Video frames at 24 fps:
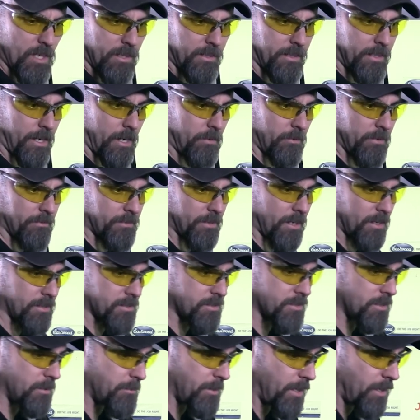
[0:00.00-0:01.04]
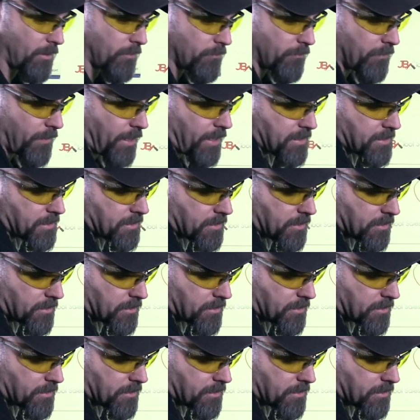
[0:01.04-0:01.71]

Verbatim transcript: Now we've got to somehow fasten